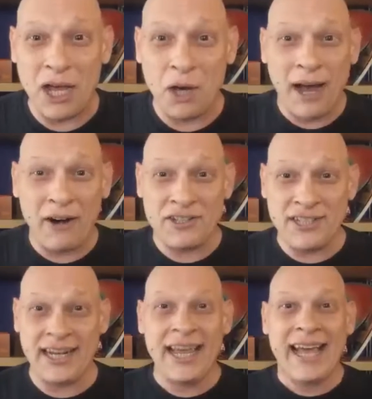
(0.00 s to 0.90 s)

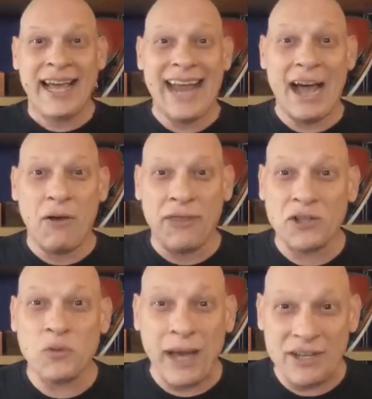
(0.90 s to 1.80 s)
biopiracy now
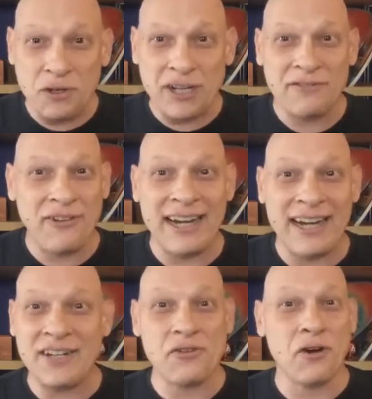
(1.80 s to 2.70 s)
there's ways you can fight
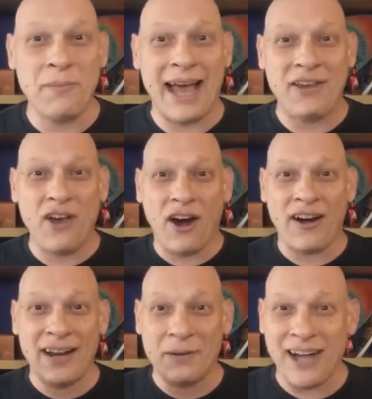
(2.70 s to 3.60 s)
it in your own
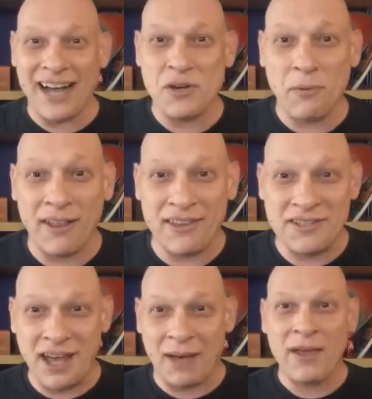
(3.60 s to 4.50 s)
backyard and i'm glad you brought
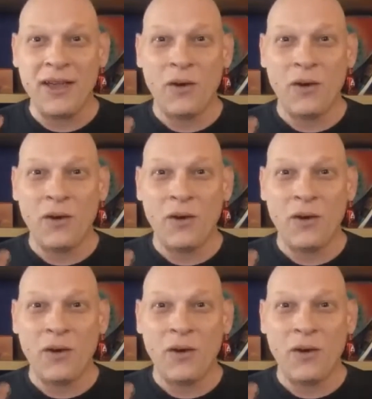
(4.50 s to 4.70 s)
this up